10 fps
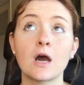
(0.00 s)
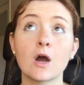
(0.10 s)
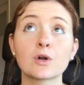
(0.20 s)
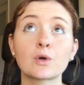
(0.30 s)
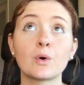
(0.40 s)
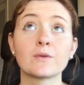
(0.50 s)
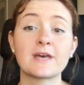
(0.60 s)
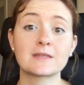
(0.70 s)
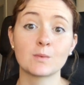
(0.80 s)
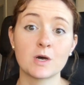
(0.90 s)
article
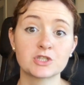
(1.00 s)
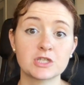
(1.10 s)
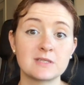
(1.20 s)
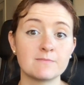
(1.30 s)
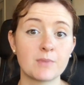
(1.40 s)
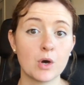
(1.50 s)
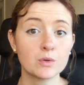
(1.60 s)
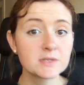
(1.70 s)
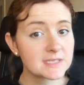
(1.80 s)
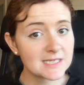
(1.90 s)
that the Washington
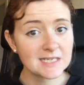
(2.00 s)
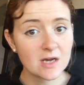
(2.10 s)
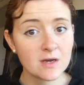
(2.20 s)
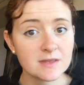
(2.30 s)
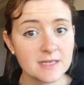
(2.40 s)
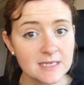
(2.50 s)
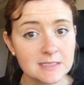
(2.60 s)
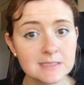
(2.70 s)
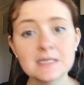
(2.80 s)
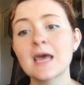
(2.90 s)
Post did on
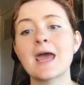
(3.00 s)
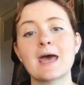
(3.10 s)
this,